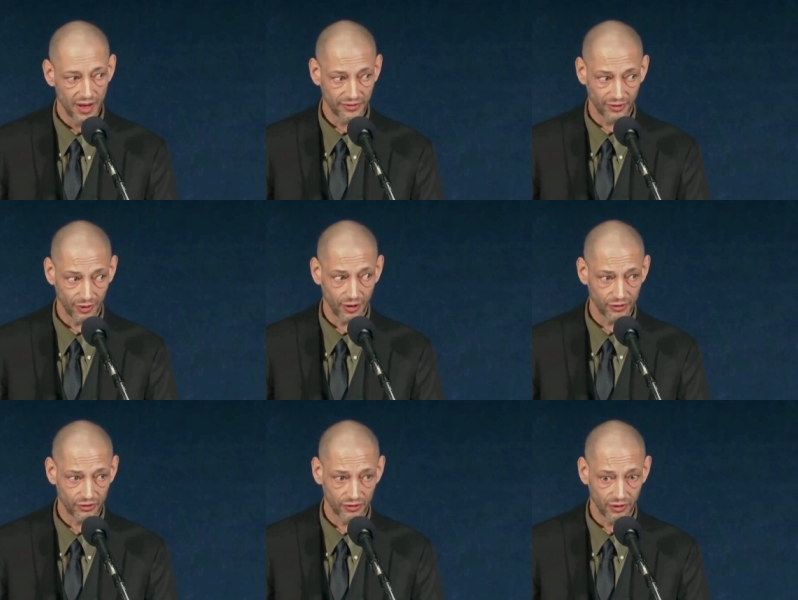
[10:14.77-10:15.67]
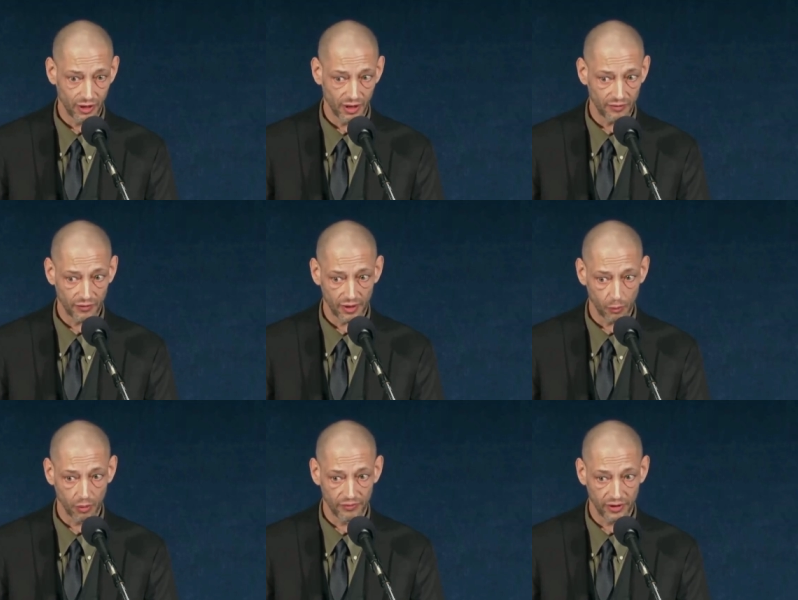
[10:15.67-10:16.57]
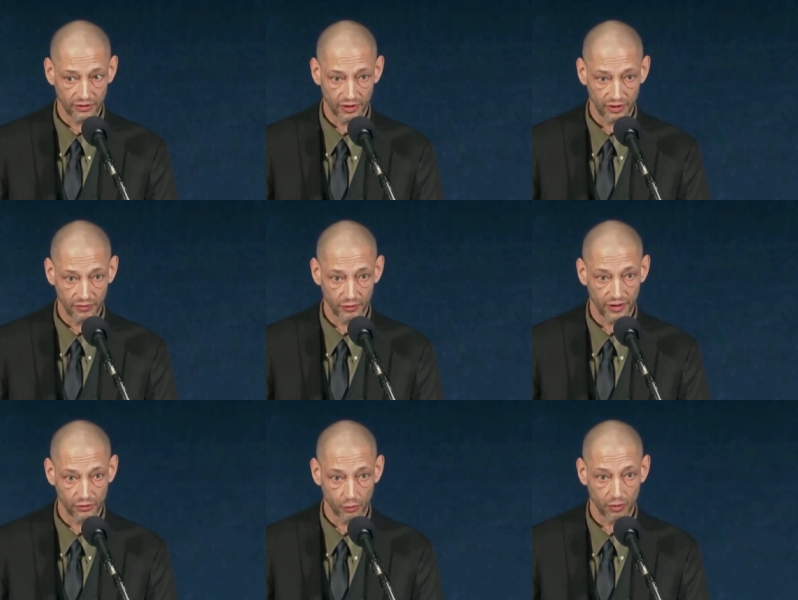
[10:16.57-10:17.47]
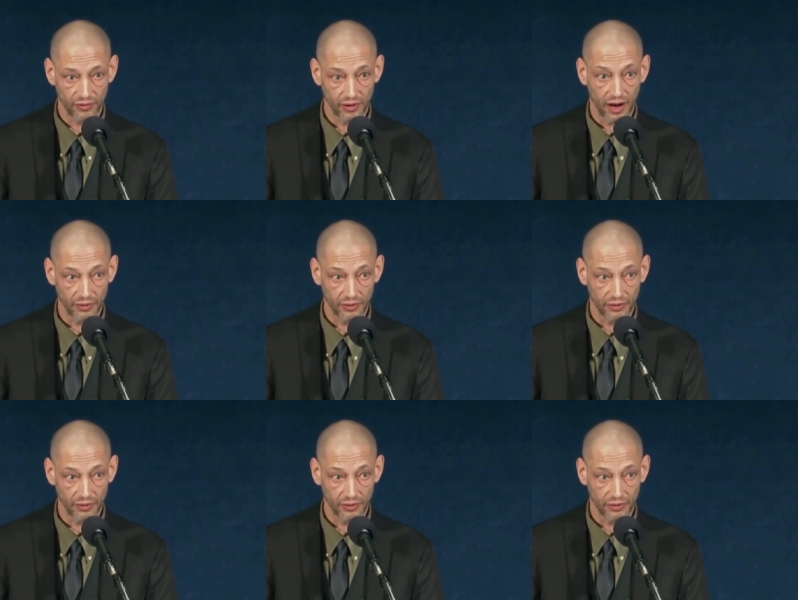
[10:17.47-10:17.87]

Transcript: That's the largest live fire warfare center for desert warfare